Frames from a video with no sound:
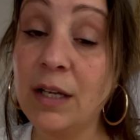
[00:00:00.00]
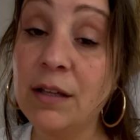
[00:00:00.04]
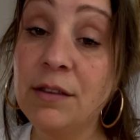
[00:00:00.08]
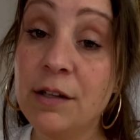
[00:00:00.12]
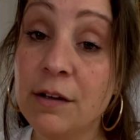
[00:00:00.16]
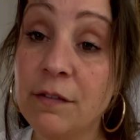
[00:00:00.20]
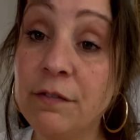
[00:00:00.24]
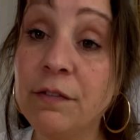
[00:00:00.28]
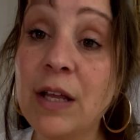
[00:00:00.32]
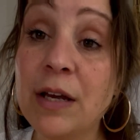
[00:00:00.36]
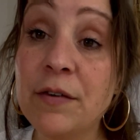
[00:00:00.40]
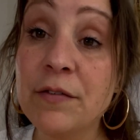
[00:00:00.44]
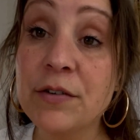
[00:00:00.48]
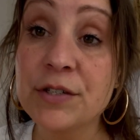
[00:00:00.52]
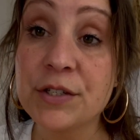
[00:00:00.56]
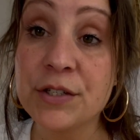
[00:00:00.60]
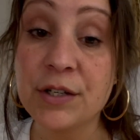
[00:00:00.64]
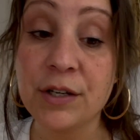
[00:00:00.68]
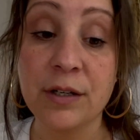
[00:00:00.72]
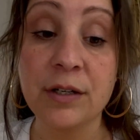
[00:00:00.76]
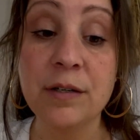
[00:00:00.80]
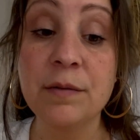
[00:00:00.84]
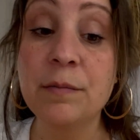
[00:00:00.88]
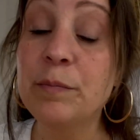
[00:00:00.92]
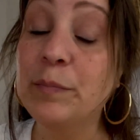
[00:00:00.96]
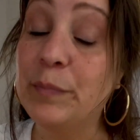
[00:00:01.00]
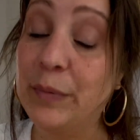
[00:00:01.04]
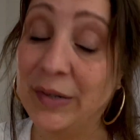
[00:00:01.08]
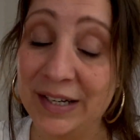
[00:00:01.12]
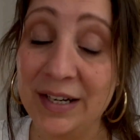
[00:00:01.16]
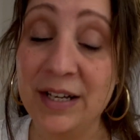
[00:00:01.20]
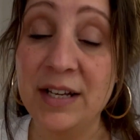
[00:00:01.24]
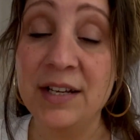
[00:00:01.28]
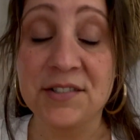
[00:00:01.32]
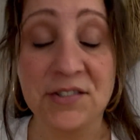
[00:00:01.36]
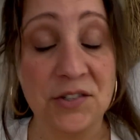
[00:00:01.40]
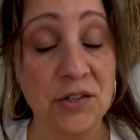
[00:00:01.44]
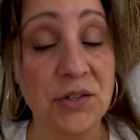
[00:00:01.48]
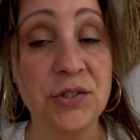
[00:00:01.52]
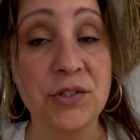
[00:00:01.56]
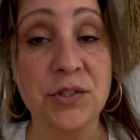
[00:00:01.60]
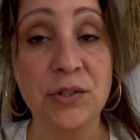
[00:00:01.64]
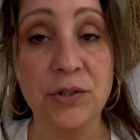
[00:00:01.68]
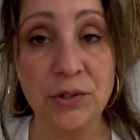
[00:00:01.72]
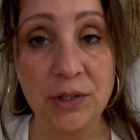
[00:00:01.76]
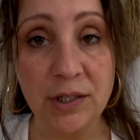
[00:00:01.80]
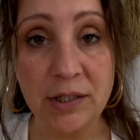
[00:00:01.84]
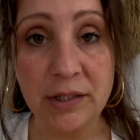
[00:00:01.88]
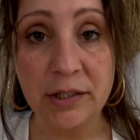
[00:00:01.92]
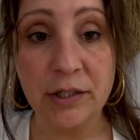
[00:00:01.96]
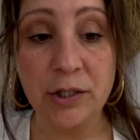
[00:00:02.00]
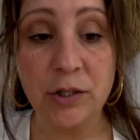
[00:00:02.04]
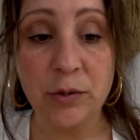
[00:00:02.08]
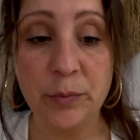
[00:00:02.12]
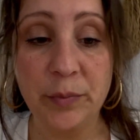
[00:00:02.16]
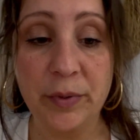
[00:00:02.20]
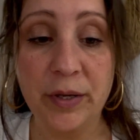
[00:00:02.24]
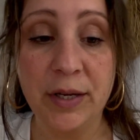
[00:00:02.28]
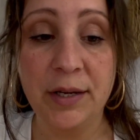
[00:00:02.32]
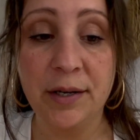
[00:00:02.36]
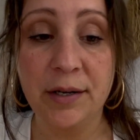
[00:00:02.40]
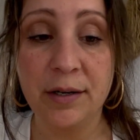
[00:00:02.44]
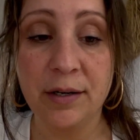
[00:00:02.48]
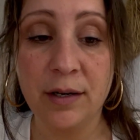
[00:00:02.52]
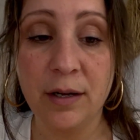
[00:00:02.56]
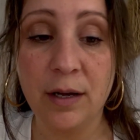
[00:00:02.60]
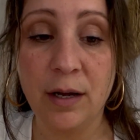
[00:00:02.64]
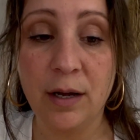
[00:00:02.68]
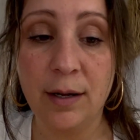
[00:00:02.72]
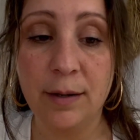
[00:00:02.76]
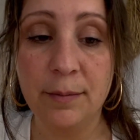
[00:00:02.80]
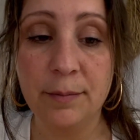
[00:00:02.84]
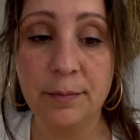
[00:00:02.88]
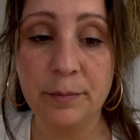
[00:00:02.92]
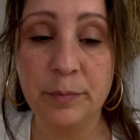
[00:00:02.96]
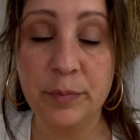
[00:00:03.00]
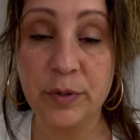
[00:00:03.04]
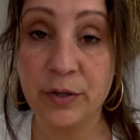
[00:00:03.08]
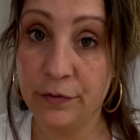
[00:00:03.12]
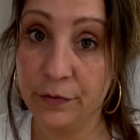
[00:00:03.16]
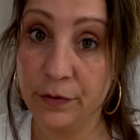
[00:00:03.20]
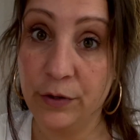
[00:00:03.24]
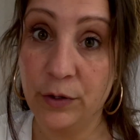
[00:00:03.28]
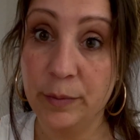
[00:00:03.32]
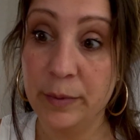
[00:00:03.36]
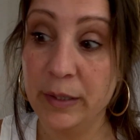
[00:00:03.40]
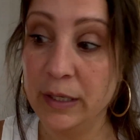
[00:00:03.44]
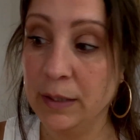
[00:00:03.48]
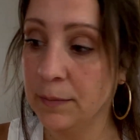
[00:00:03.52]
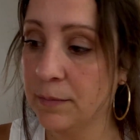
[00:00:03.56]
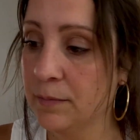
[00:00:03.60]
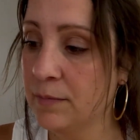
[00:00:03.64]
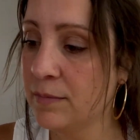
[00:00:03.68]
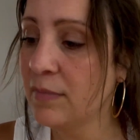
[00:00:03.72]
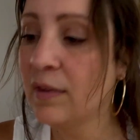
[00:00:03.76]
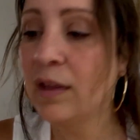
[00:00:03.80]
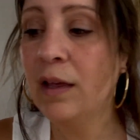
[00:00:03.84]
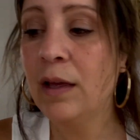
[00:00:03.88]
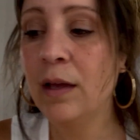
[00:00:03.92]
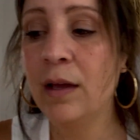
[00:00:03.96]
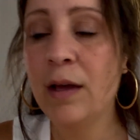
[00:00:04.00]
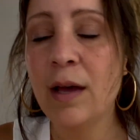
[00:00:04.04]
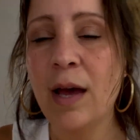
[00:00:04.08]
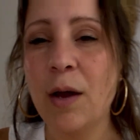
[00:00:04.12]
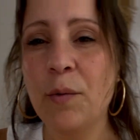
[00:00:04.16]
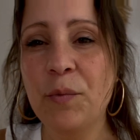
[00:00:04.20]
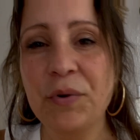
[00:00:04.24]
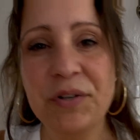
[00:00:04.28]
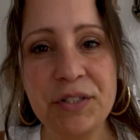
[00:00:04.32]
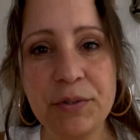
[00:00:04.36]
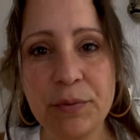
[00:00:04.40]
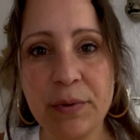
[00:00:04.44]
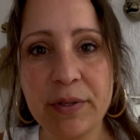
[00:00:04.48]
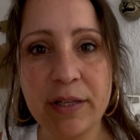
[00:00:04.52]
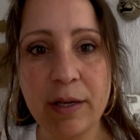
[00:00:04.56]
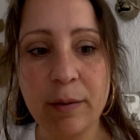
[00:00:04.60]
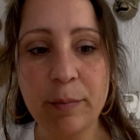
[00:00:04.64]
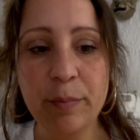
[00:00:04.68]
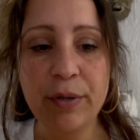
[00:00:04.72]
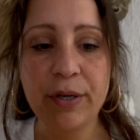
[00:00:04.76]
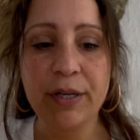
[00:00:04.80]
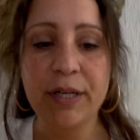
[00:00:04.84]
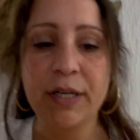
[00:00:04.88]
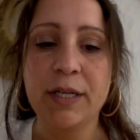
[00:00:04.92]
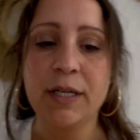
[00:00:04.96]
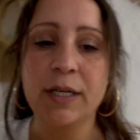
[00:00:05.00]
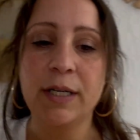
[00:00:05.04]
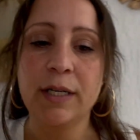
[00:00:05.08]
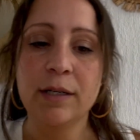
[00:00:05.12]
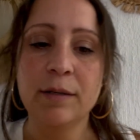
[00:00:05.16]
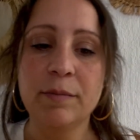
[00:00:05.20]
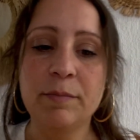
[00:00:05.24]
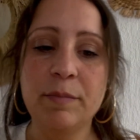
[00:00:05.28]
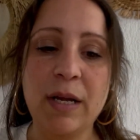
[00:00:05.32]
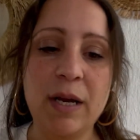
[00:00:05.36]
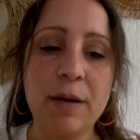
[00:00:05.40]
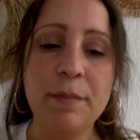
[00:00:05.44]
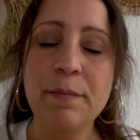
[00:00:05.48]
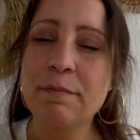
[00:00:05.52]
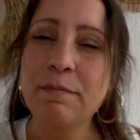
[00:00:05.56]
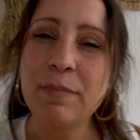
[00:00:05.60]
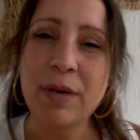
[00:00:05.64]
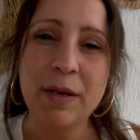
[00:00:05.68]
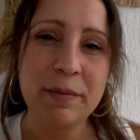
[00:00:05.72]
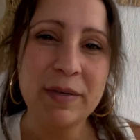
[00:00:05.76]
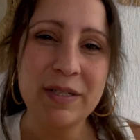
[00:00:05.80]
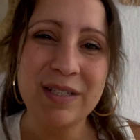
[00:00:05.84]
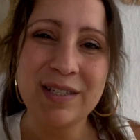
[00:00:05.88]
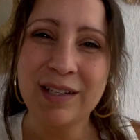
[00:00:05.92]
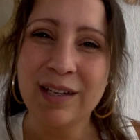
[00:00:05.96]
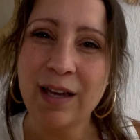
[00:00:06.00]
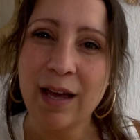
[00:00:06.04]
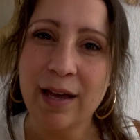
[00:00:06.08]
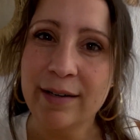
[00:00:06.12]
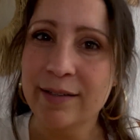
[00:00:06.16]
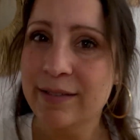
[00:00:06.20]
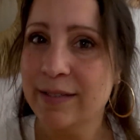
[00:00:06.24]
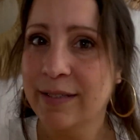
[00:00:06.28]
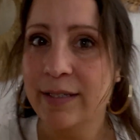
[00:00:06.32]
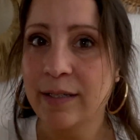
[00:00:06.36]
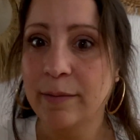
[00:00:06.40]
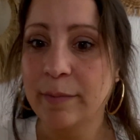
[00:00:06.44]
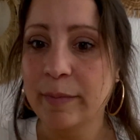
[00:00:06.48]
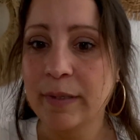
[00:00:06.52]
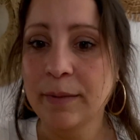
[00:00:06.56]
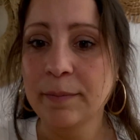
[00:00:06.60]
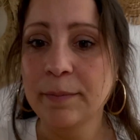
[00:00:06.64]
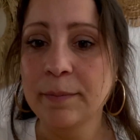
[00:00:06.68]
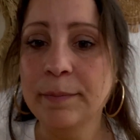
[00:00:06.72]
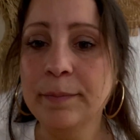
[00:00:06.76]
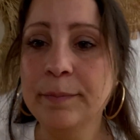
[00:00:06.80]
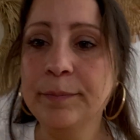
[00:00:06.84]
The flavor is good, but it's also a little bit perfumey. I wonder what they put in it. Maybe it's the kind of cinnamon.